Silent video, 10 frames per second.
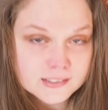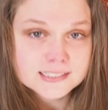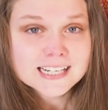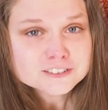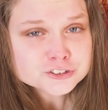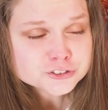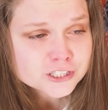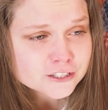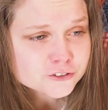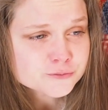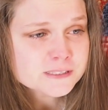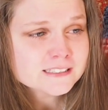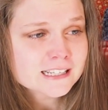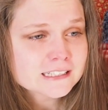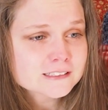And not just your characters being
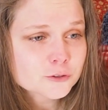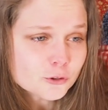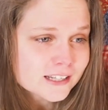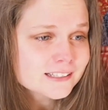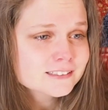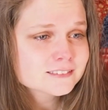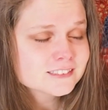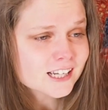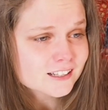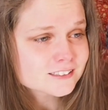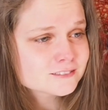like, okay, yeah,